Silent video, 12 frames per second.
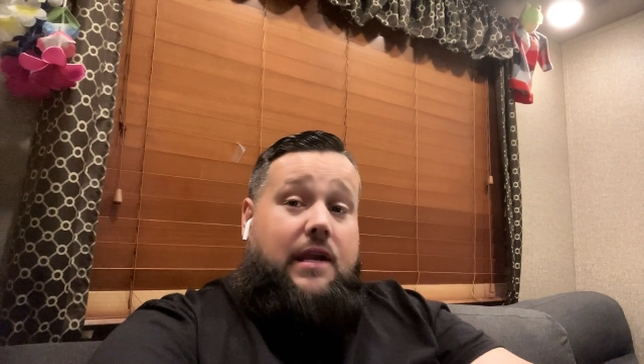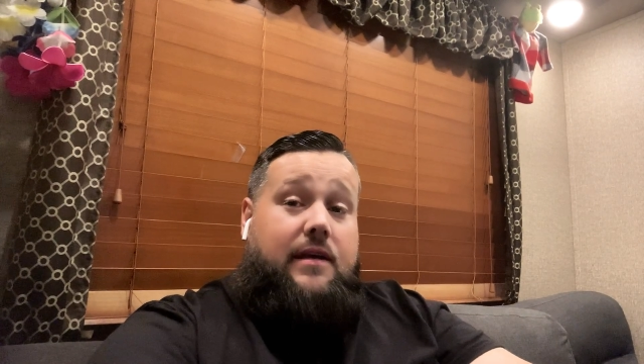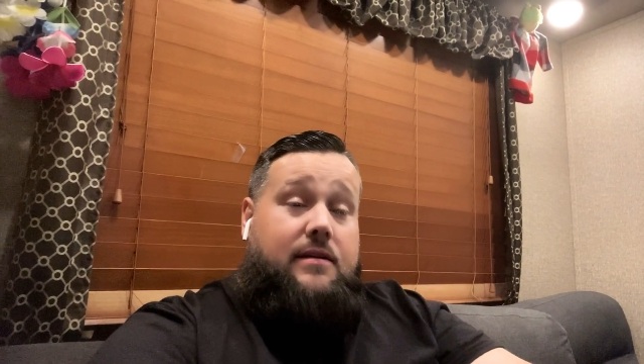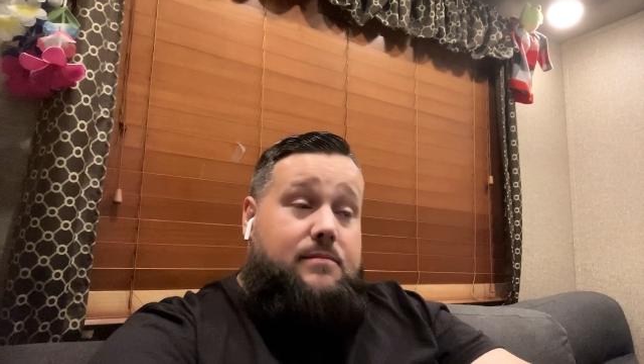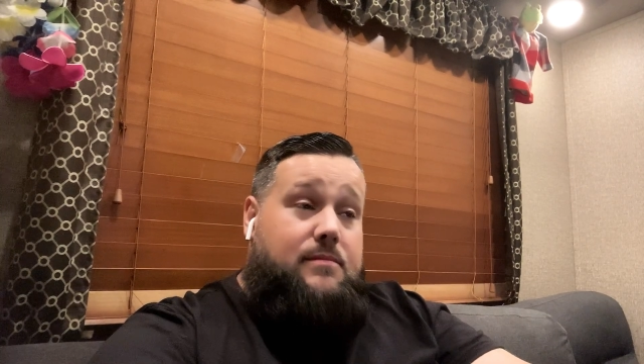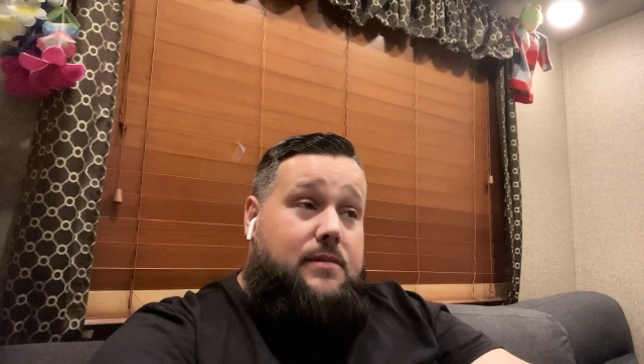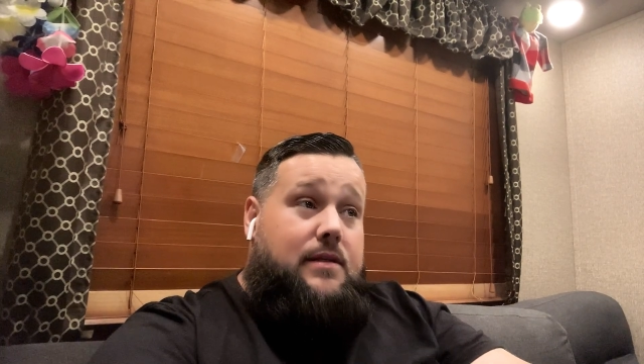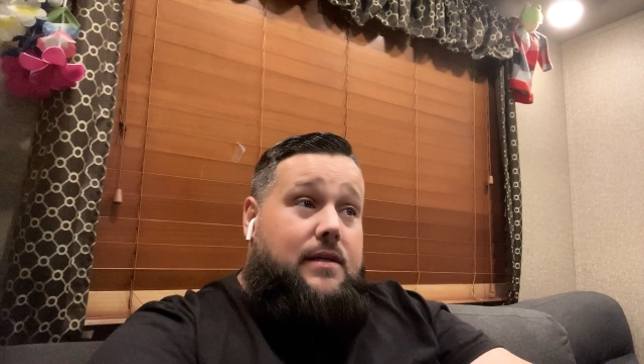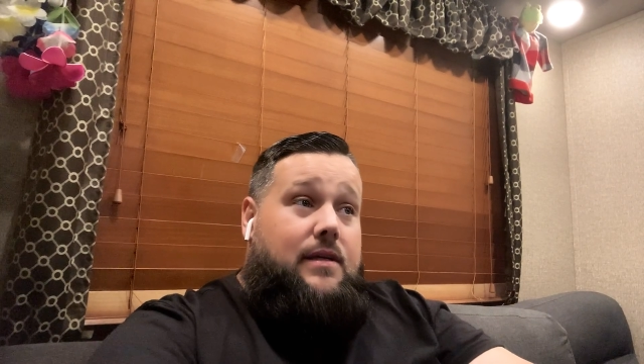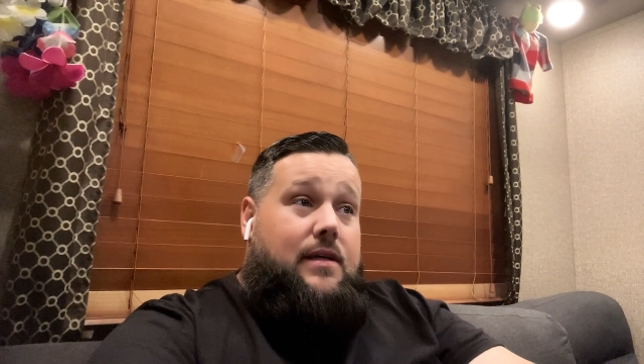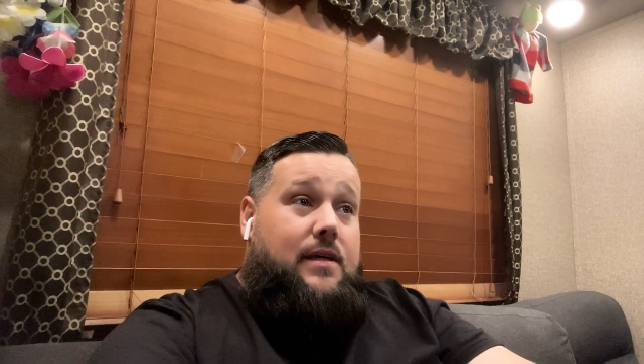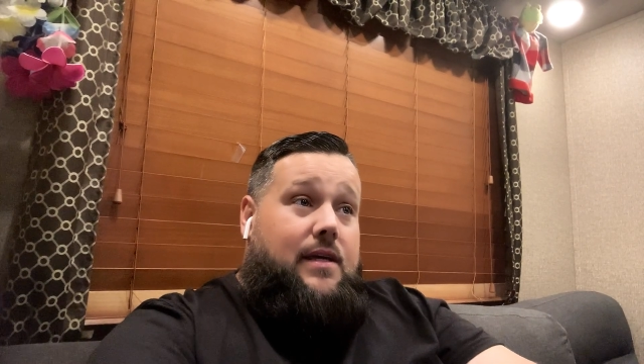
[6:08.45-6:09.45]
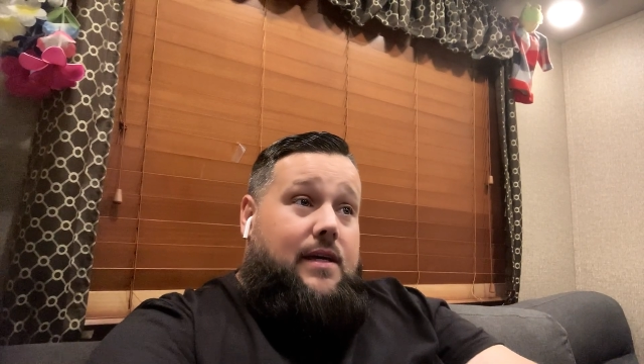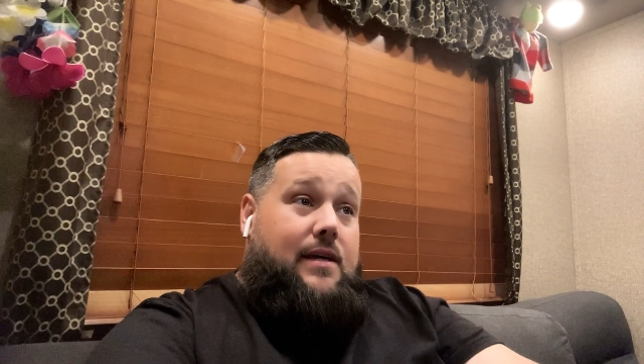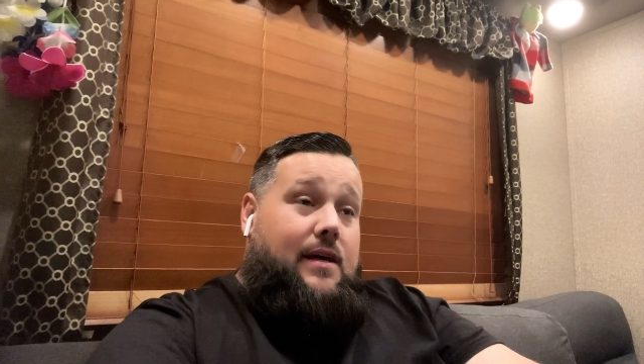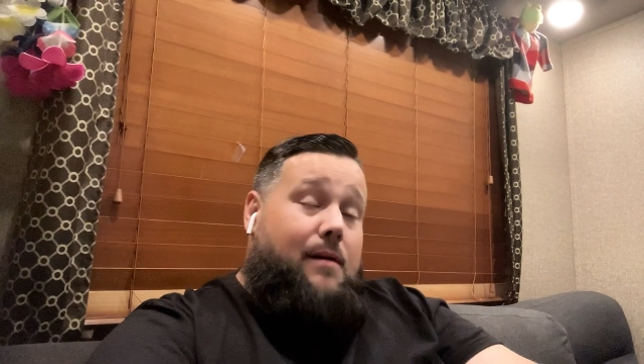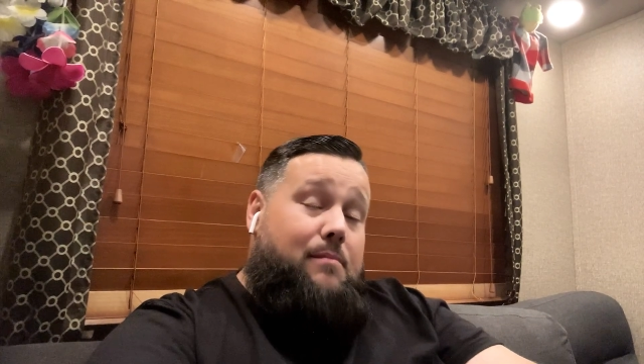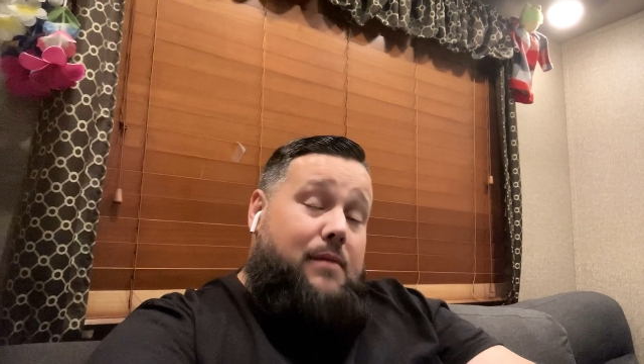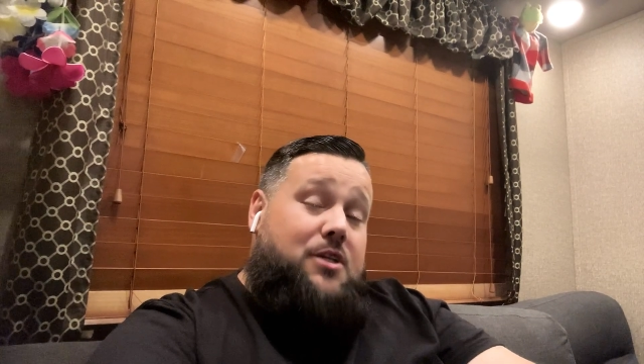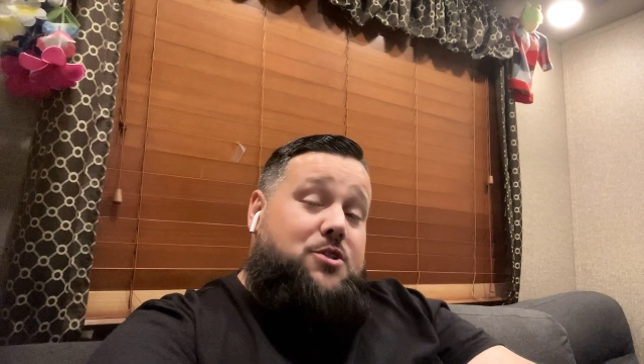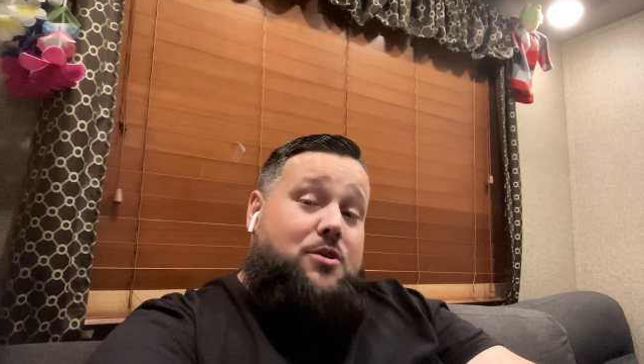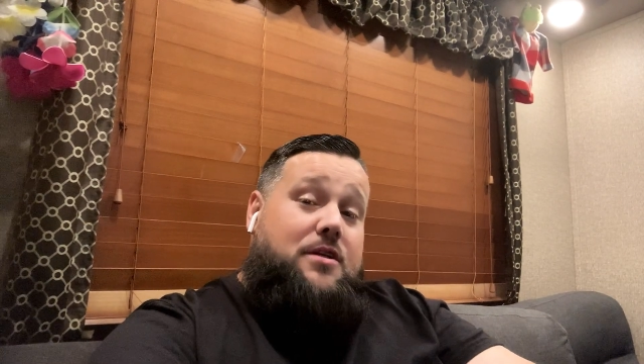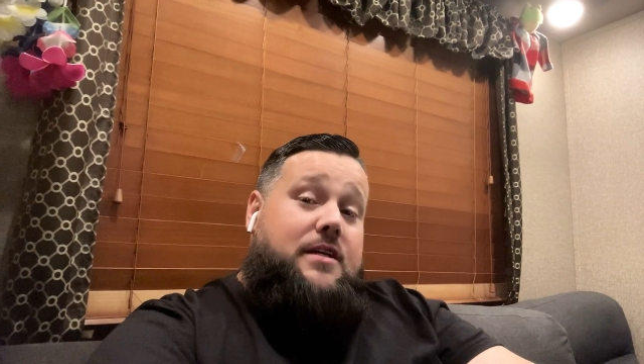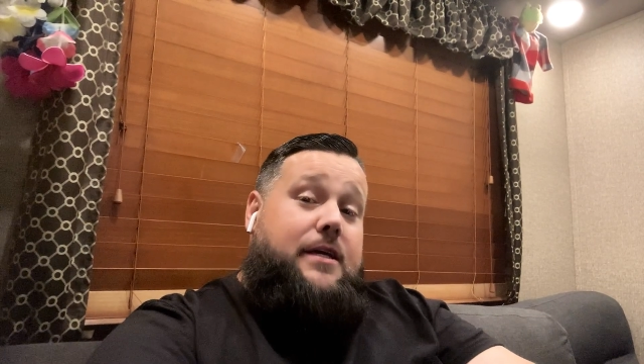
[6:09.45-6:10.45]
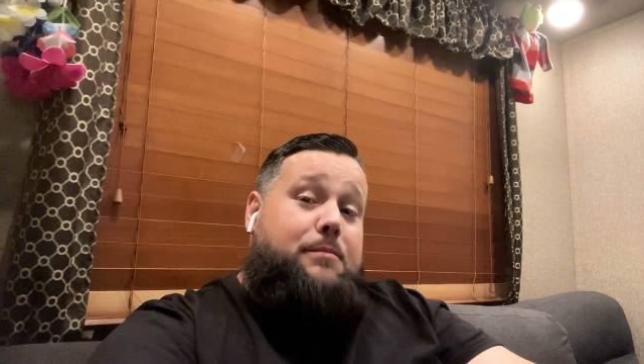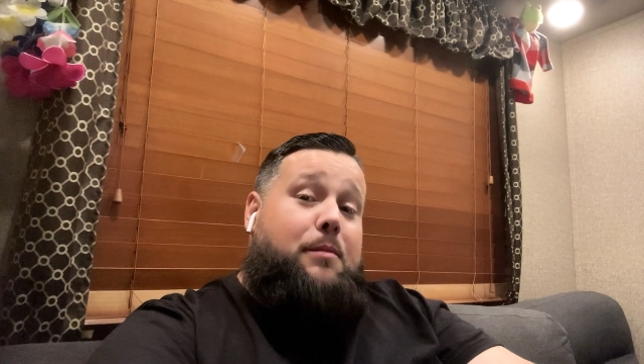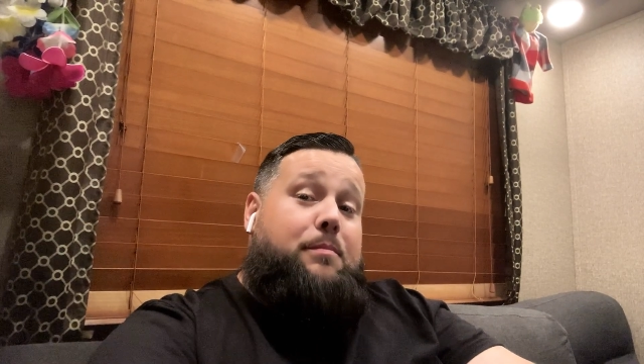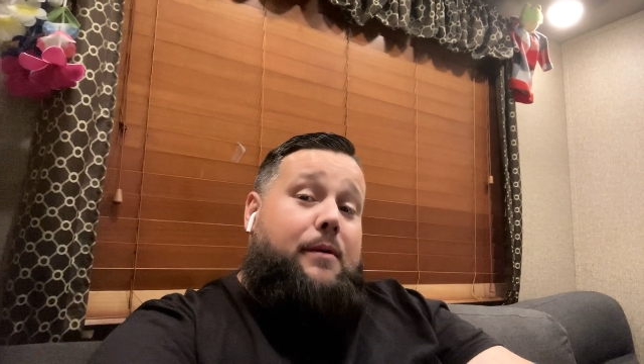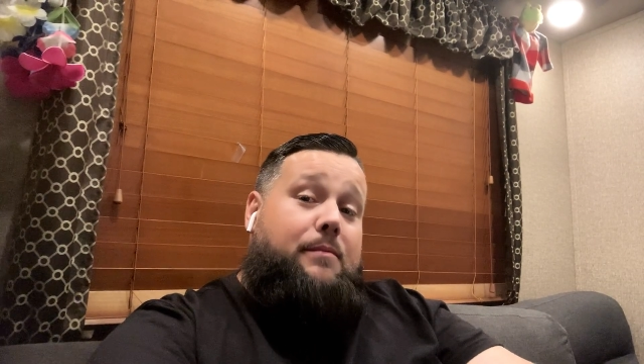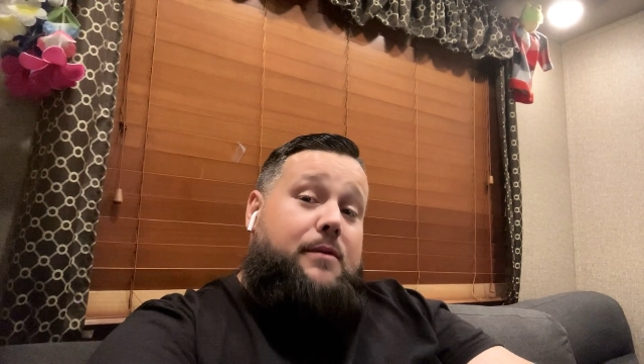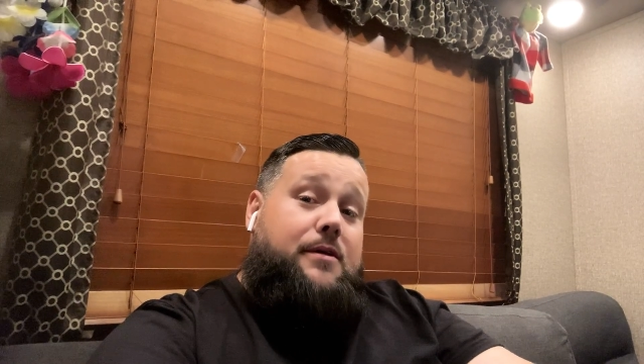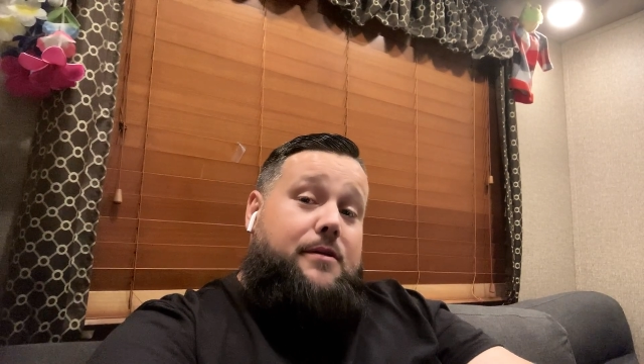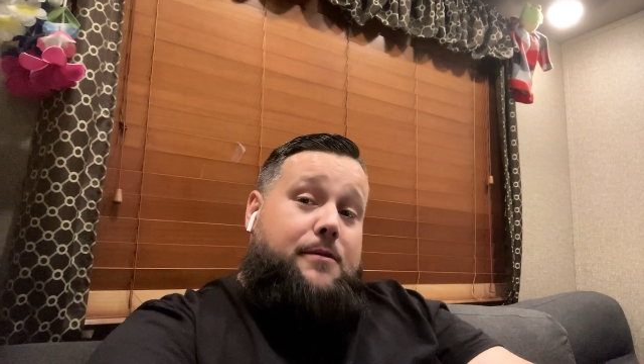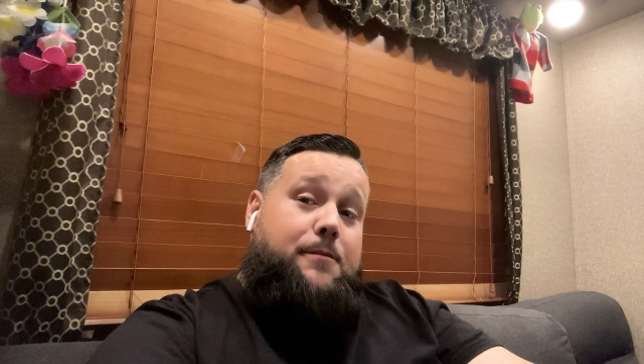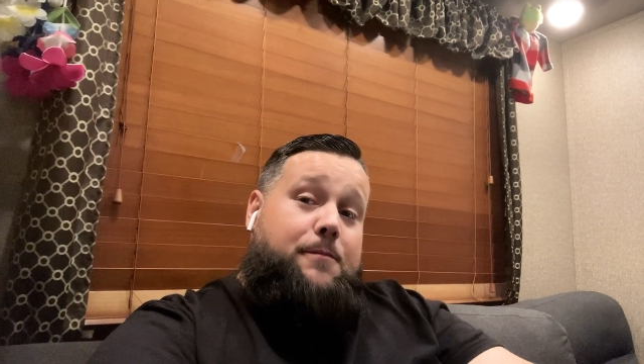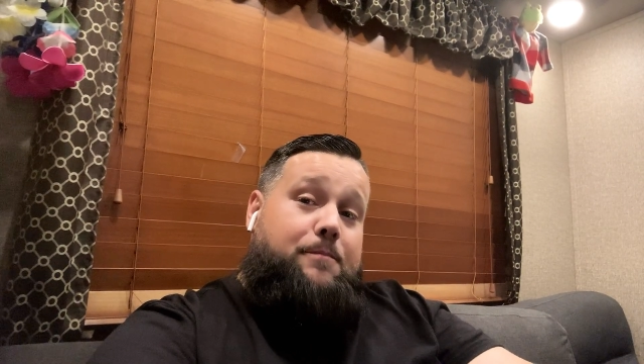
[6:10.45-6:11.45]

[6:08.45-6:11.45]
it, and make sure you keep it biblical.